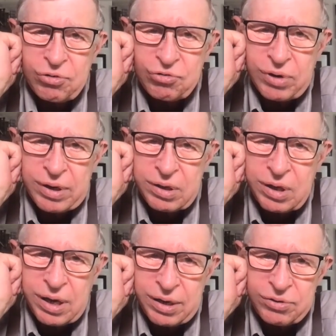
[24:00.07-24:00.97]
is straight
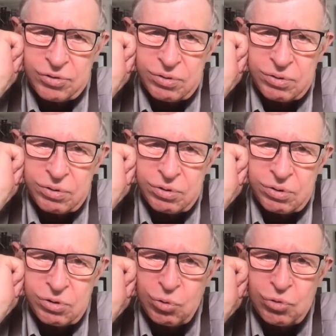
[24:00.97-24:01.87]
lines.
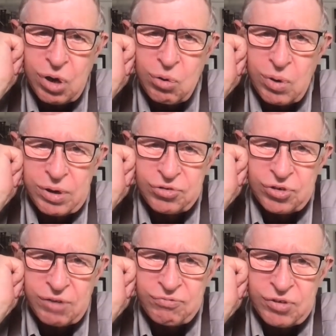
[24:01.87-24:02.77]
You don't want
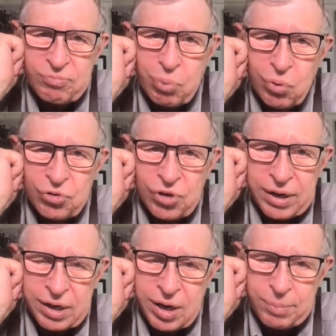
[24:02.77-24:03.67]
stuff that's
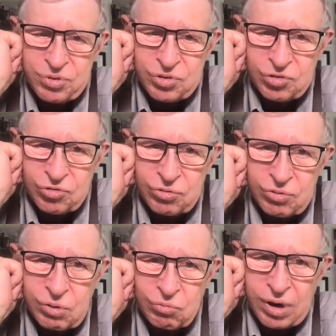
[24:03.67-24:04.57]
bullseye composition,
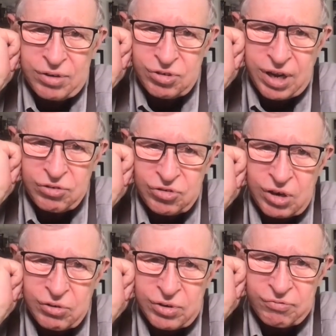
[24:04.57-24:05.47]
you know, right dead
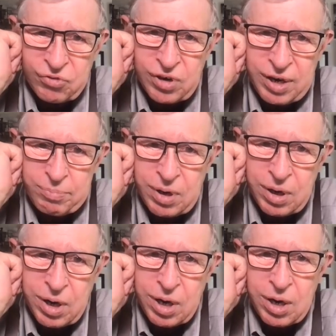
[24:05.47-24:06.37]
center in the frame.
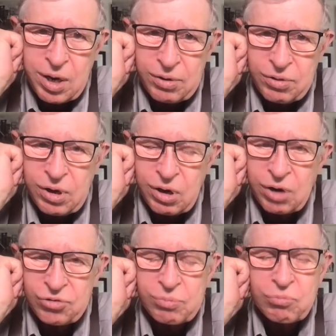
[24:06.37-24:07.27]
There
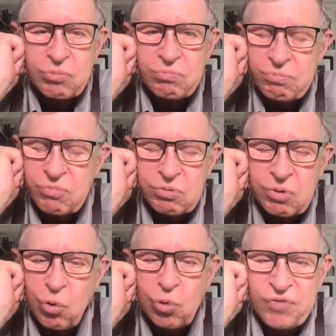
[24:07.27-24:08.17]
are some
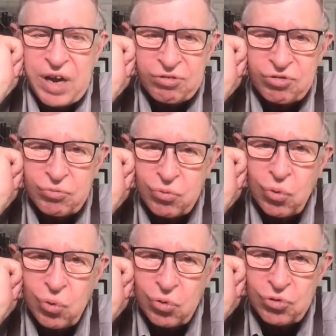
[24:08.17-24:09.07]
old-fashioned
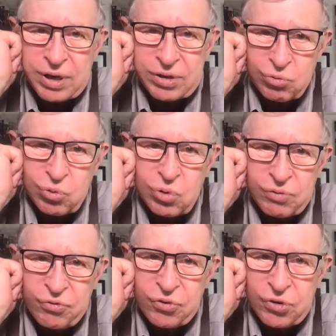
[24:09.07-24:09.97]
rules, like the rule
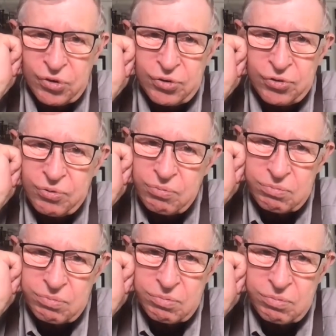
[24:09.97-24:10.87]
of thirds,
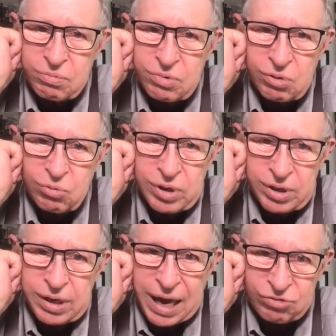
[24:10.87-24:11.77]
that are
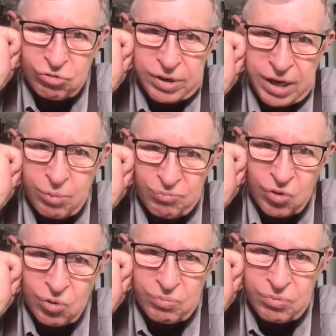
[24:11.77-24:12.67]
really actually
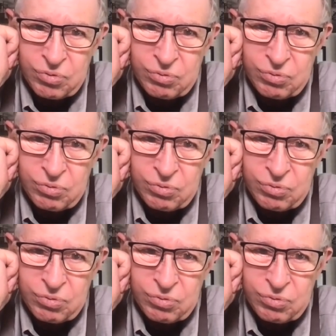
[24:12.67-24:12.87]
helpful.